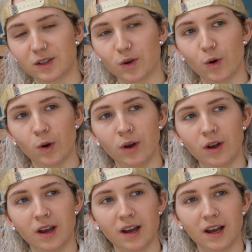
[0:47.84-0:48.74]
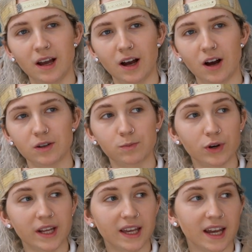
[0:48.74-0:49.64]
so I was
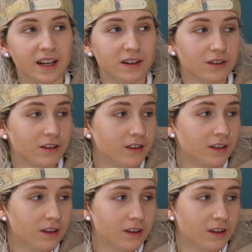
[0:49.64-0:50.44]
born in Kennington.